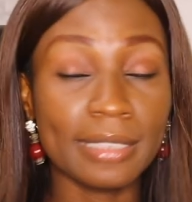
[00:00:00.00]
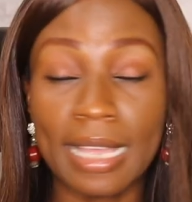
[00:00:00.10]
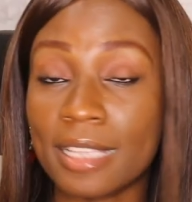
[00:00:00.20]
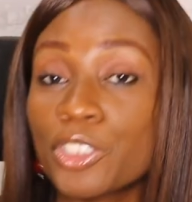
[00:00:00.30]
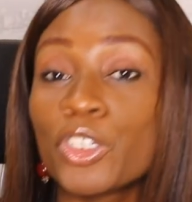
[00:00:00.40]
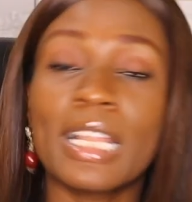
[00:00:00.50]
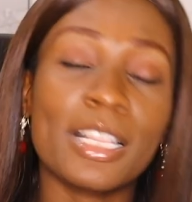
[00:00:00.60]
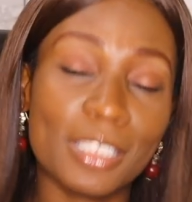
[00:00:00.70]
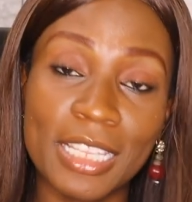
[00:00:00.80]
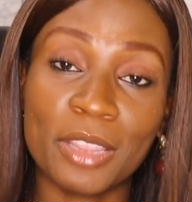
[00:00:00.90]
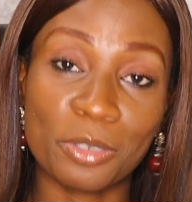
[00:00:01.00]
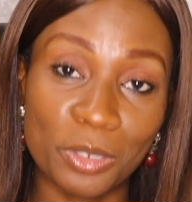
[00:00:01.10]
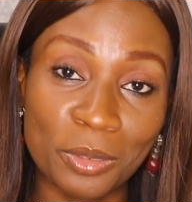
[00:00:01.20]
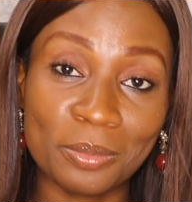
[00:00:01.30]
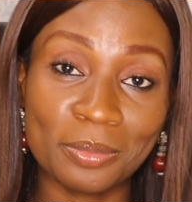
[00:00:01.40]
Yes, you're allowed to take
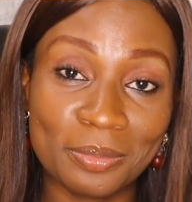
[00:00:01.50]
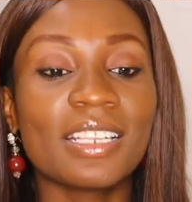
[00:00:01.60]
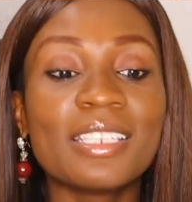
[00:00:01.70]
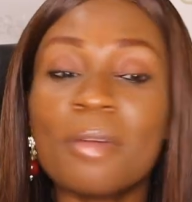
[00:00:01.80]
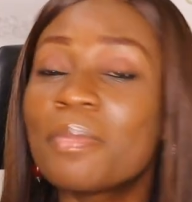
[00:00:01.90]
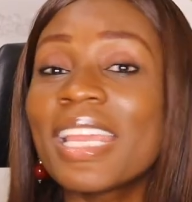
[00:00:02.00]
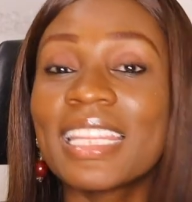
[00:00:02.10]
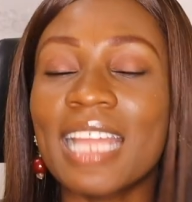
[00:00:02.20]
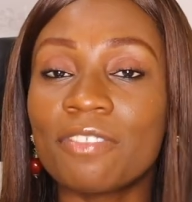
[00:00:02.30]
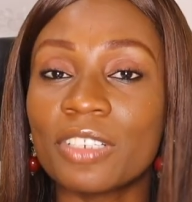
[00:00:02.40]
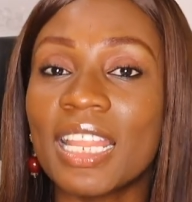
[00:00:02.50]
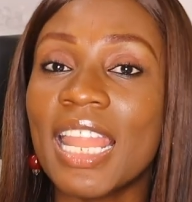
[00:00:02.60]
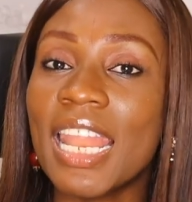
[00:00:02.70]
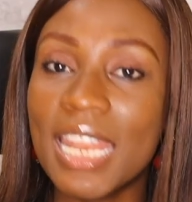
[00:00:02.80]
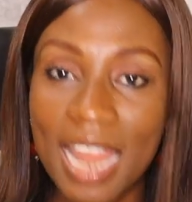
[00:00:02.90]
those home. Number 11,
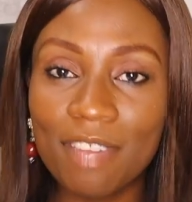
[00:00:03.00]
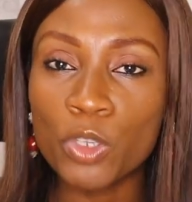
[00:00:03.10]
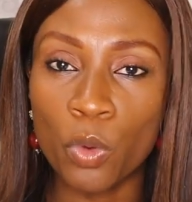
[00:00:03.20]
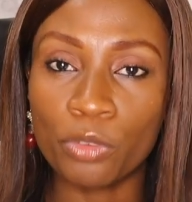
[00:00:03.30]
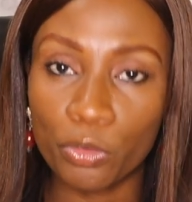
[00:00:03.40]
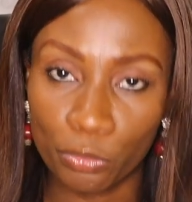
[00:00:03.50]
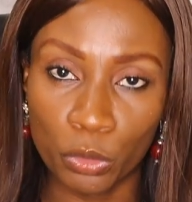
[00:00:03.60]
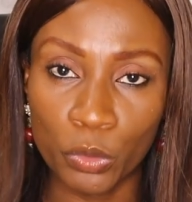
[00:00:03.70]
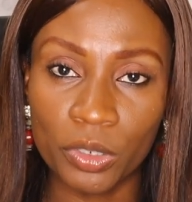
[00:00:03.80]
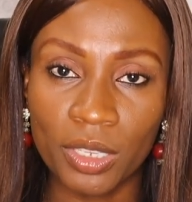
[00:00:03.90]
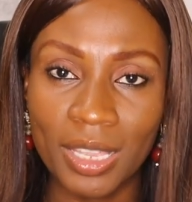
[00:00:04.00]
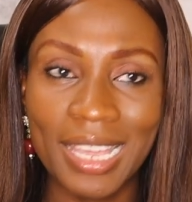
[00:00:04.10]
leftover food.